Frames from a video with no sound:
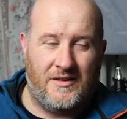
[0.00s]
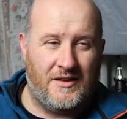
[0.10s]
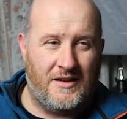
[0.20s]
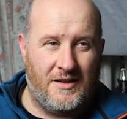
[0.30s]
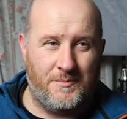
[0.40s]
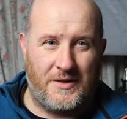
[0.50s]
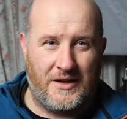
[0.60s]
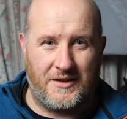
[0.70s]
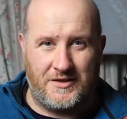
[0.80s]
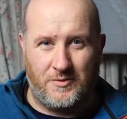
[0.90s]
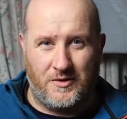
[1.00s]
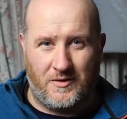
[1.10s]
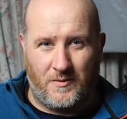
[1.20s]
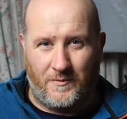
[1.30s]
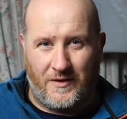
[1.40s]
I like to work
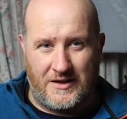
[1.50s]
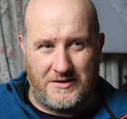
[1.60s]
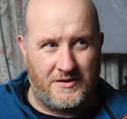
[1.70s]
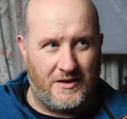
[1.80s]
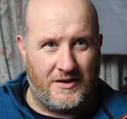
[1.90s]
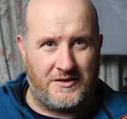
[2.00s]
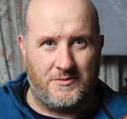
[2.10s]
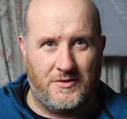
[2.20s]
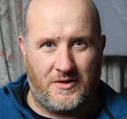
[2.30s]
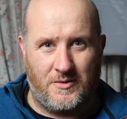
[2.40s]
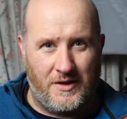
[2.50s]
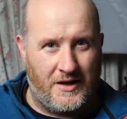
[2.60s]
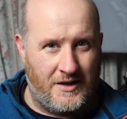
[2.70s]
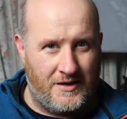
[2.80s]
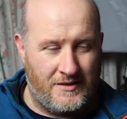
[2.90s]
fast. I like work quick.